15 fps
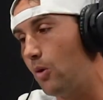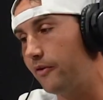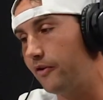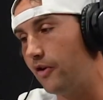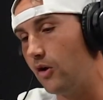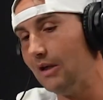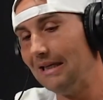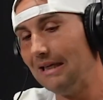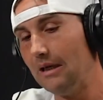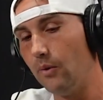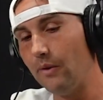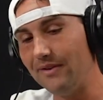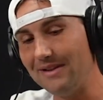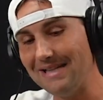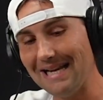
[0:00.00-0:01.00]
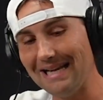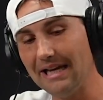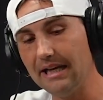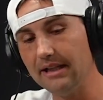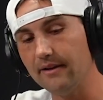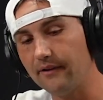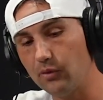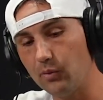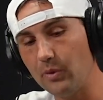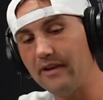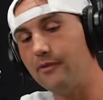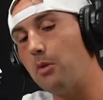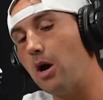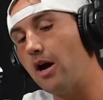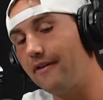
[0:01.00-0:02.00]
So with dinking, the sweet
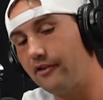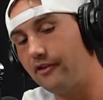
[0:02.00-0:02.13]
spot is